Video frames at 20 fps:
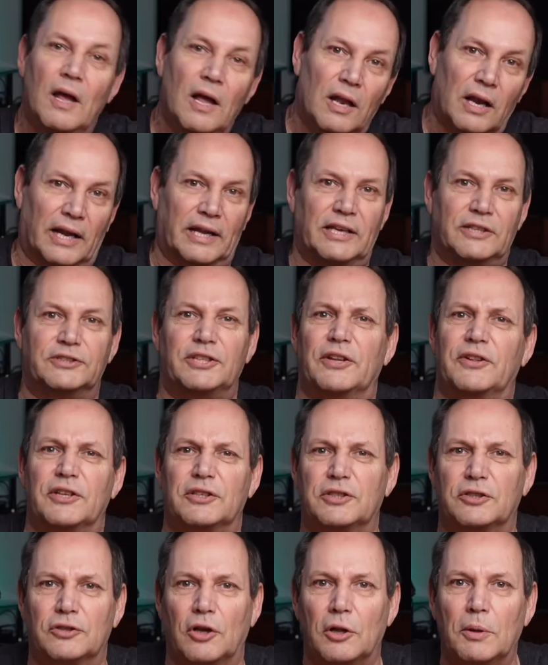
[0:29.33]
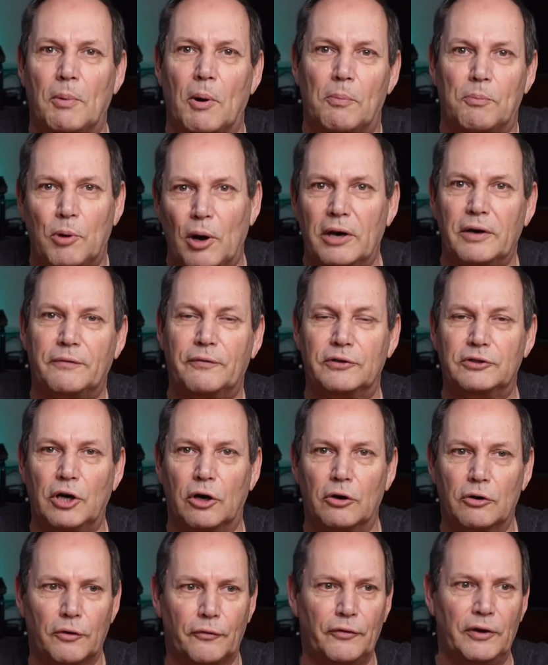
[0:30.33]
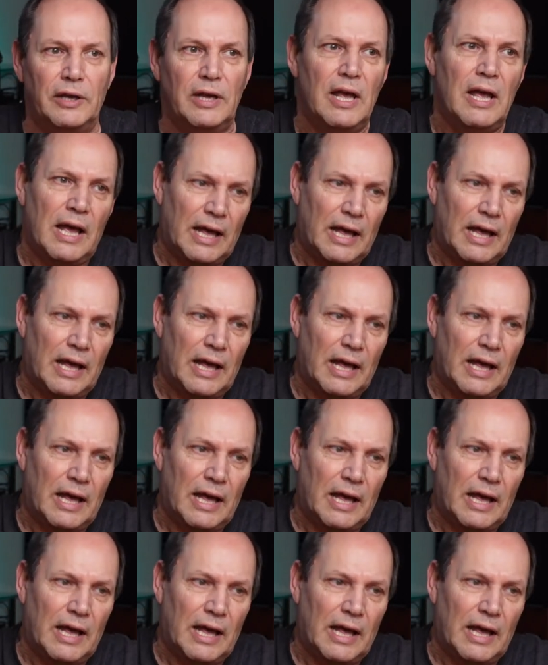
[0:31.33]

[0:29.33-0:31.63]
Like I said, this is all about product photography